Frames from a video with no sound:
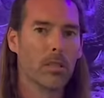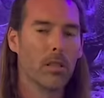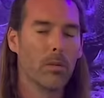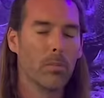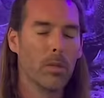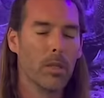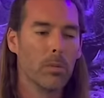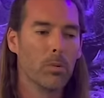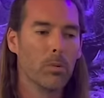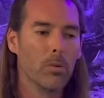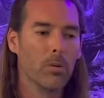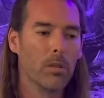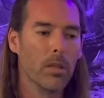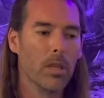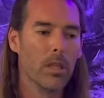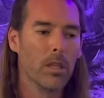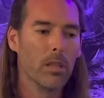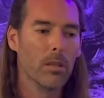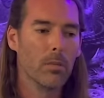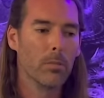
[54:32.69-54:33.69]
the people
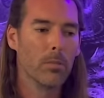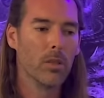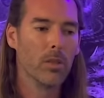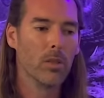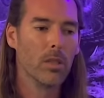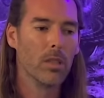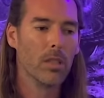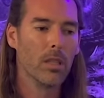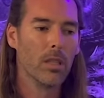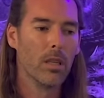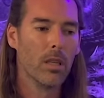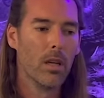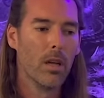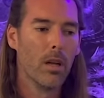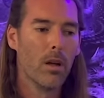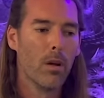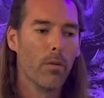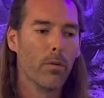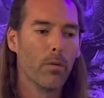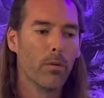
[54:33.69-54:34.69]
and the ability
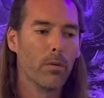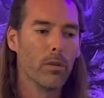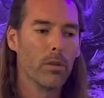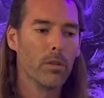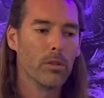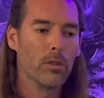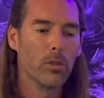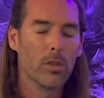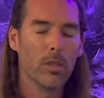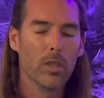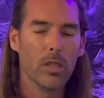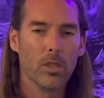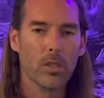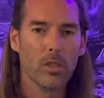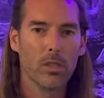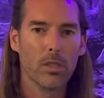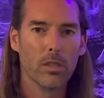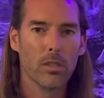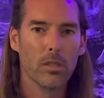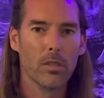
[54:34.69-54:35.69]
for the
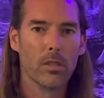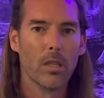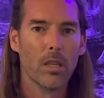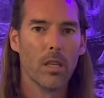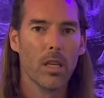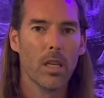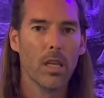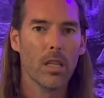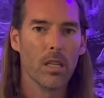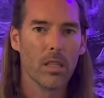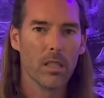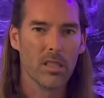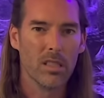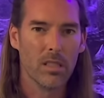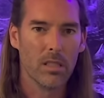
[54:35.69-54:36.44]
traditions in a,